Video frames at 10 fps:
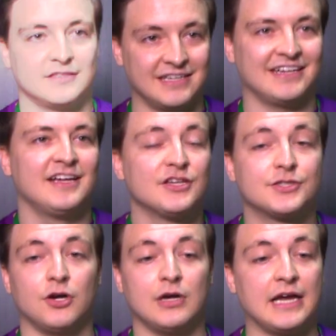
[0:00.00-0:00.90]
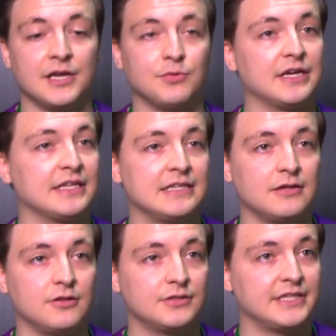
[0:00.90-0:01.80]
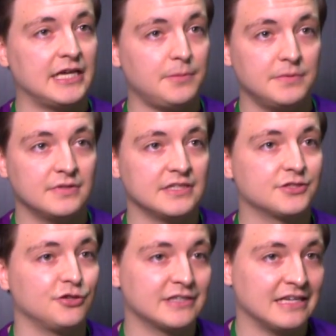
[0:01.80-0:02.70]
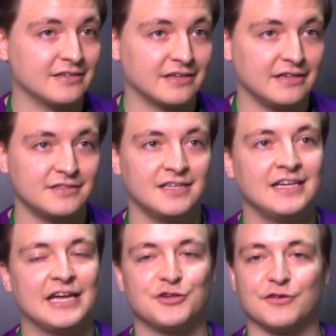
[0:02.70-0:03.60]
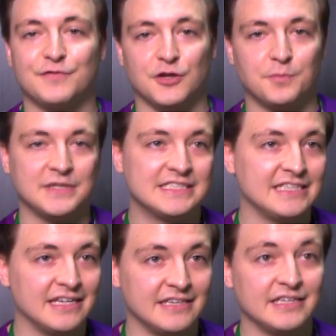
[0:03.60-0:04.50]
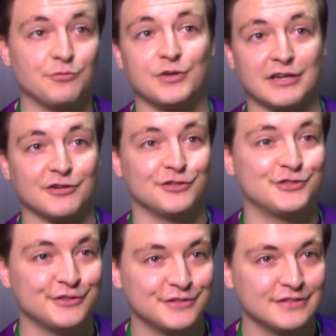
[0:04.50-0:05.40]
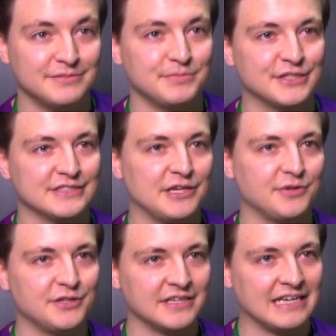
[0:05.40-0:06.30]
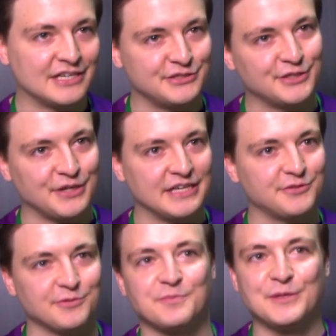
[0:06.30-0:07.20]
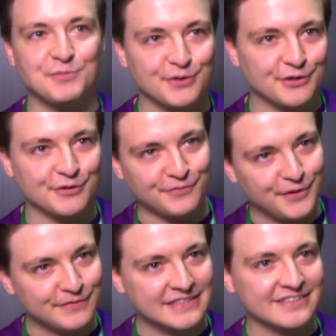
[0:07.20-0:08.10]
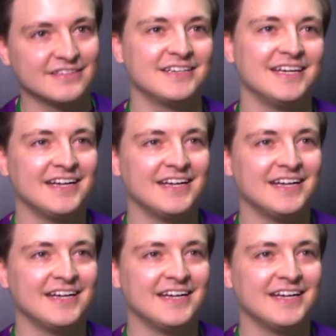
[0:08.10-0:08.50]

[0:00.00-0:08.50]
yeah. So anyone can download the app. It's called Catholic Connect. You can follow PCNE, and we encourage you to, because that way you can actually connect with people that are involved here,